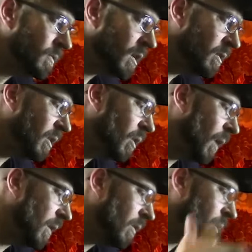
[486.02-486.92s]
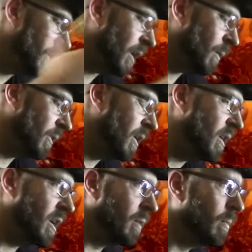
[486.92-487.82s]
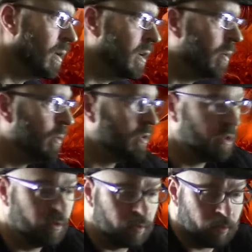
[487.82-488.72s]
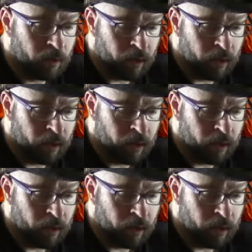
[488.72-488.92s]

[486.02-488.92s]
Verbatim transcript: So I don't know what they were thinking, but number two,